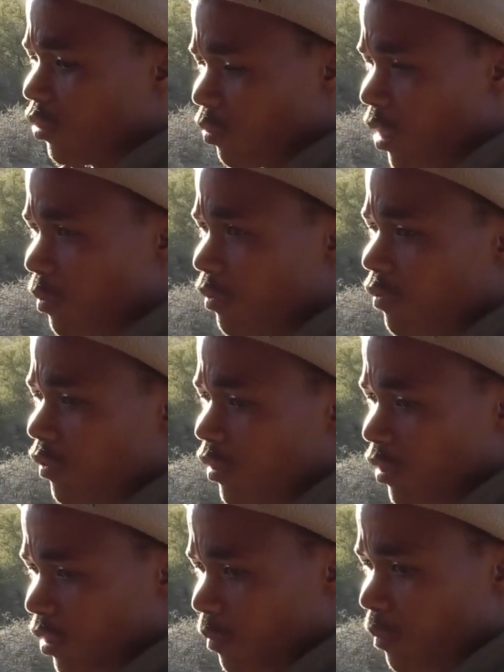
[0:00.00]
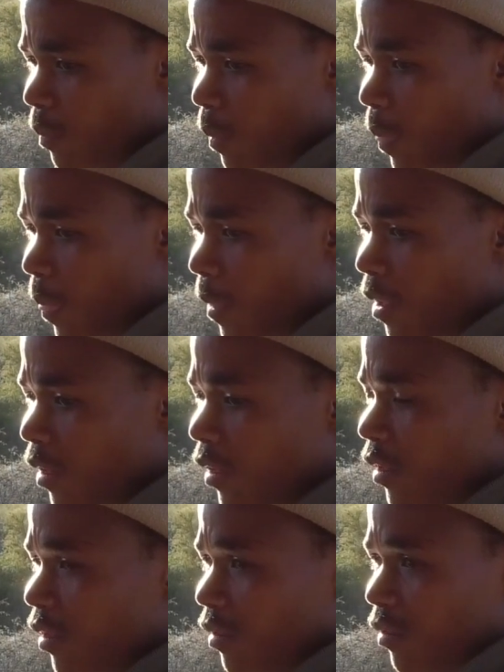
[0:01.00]
That's why we feed them.
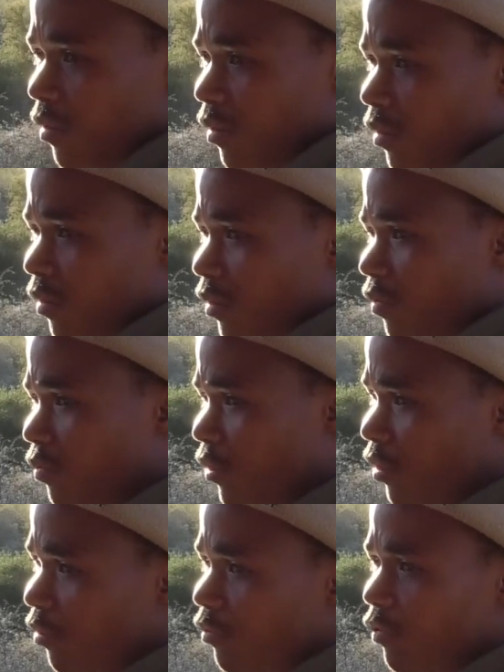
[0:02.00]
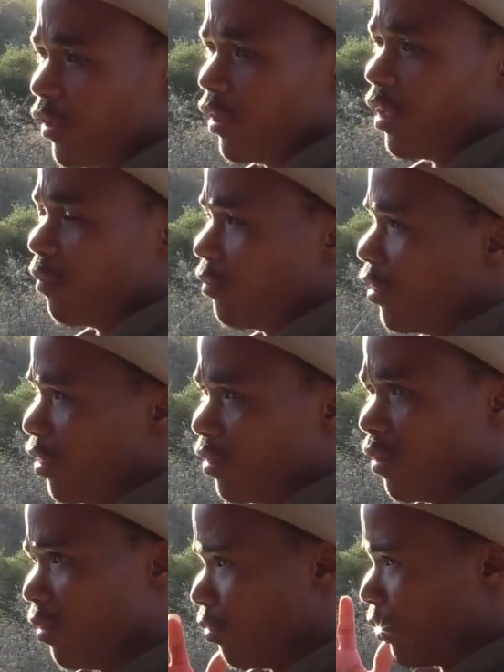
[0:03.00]
And if we don't feed them,
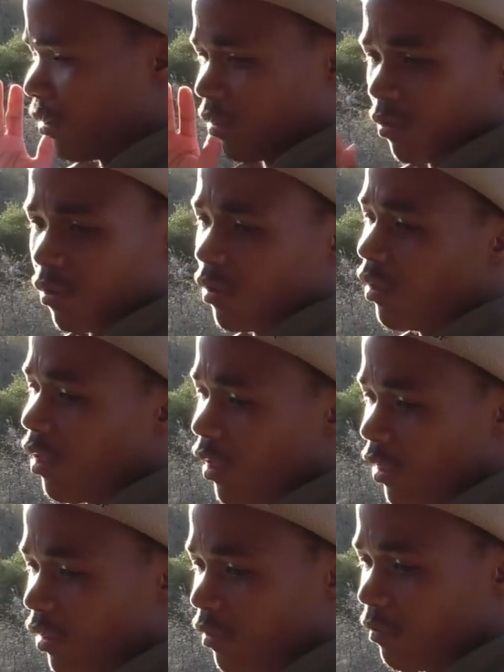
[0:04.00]
then they will die.